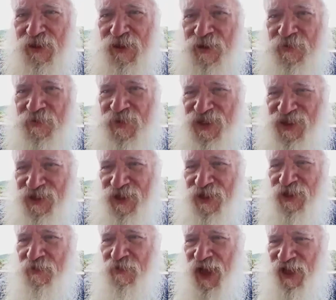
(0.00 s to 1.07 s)
The
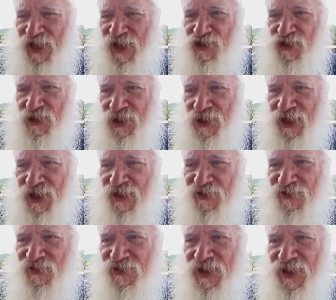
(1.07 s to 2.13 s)
mystical, magical
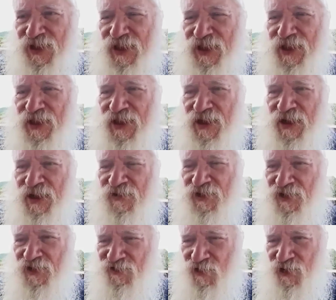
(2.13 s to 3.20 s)
life of
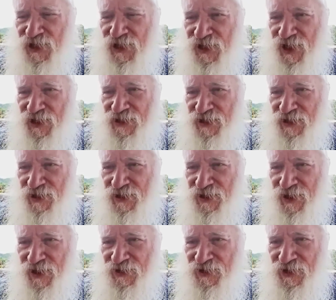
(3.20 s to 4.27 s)
the forty days in the
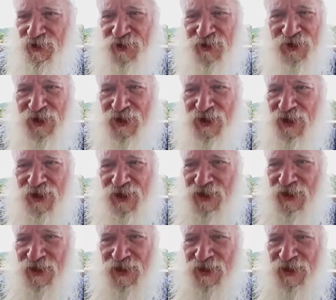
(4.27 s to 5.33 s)
desert,
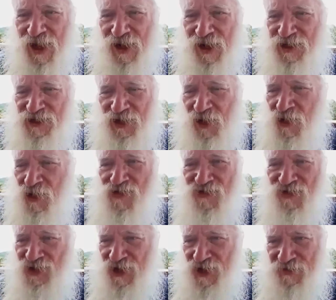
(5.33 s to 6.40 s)
that's
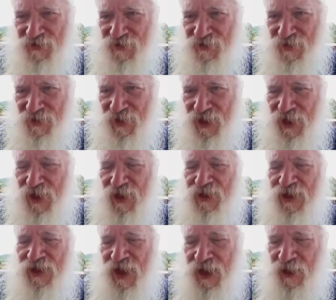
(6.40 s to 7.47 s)
over.
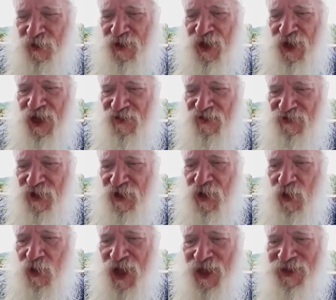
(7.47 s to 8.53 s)
Now you have to
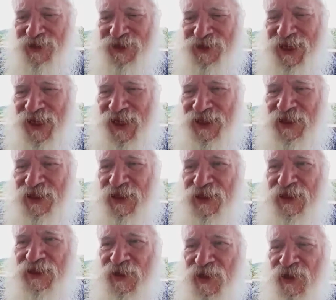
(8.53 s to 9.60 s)
go and
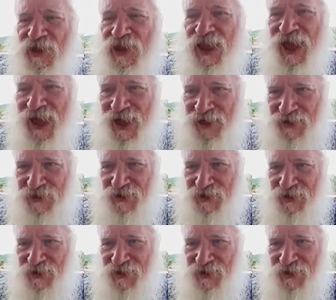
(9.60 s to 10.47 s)
settle the land.